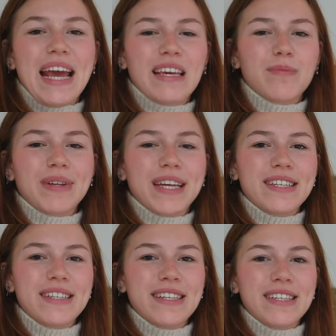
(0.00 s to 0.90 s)
hanging
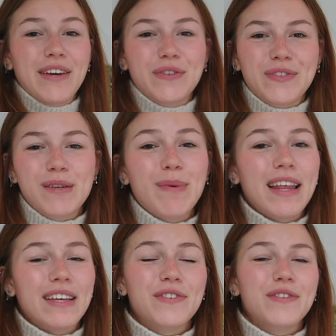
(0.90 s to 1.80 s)
plant, if you see my
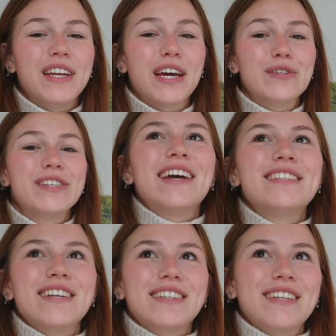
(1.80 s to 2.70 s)
last few videos.
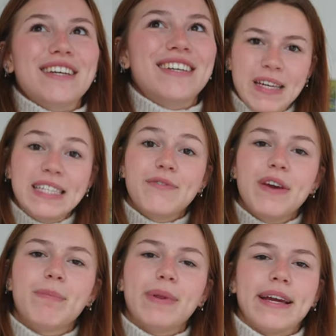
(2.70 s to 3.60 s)
It's ugly. It's a
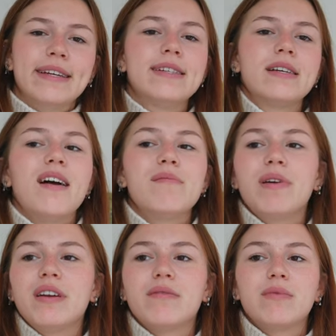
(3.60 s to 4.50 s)
fake plant. I
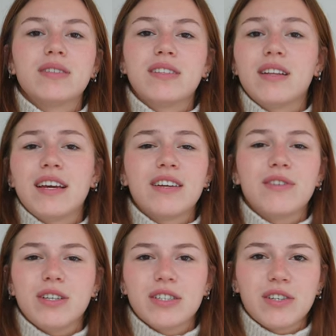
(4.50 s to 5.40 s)
bought it once, like, you know,
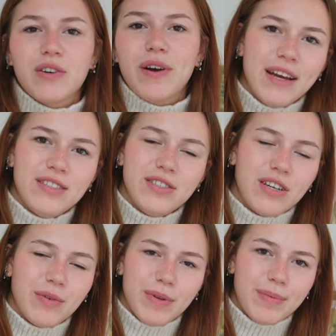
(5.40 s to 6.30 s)
years ago. I just
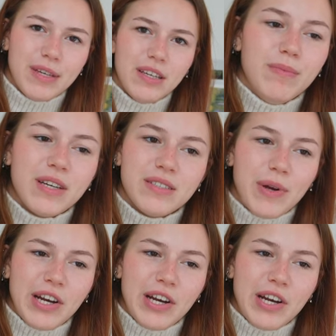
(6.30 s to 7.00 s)
took it with me, because why